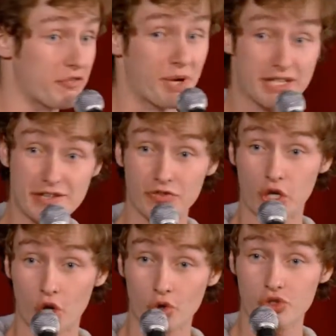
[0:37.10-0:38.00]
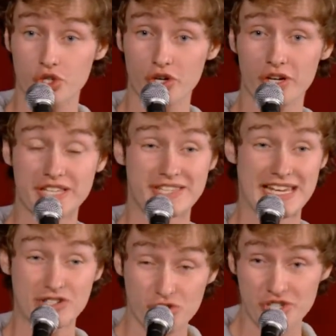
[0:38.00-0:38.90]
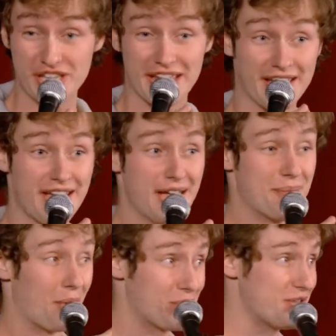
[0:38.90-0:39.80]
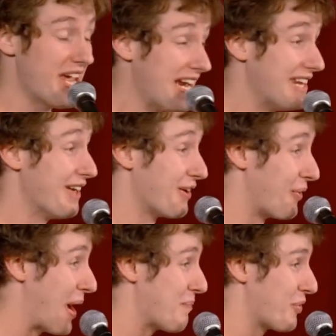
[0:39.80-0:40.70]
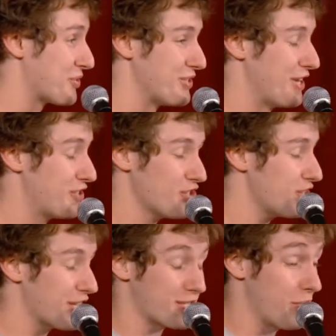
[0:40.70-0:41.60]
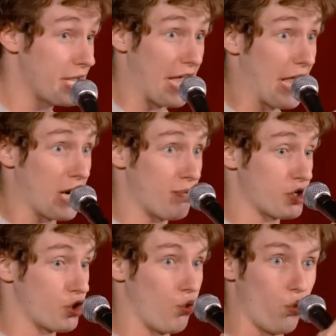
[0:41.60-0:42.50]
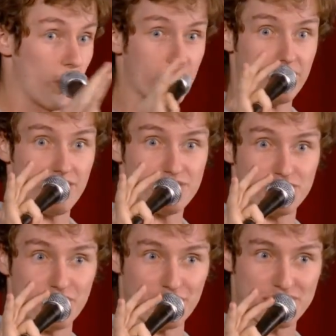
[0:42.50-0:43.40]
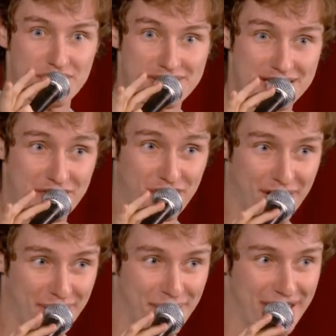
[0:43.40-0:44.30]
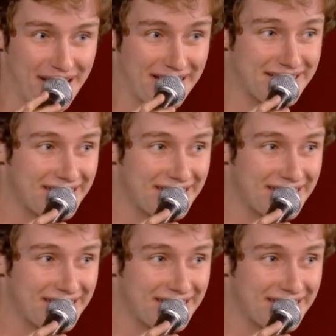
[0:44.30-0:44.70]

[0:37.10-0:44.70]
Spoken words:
about a different culture. It's interesting. But when you date another white person, it's just like somebody added a bunch of weirdos to your existing family.